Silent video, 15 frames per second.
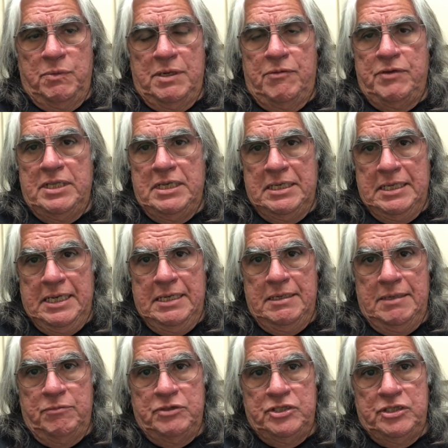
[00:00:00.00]
It
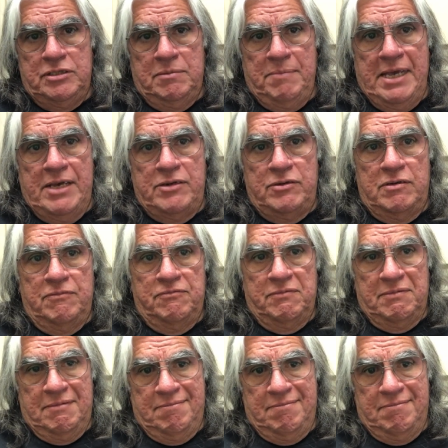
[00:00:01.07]
was just a matter of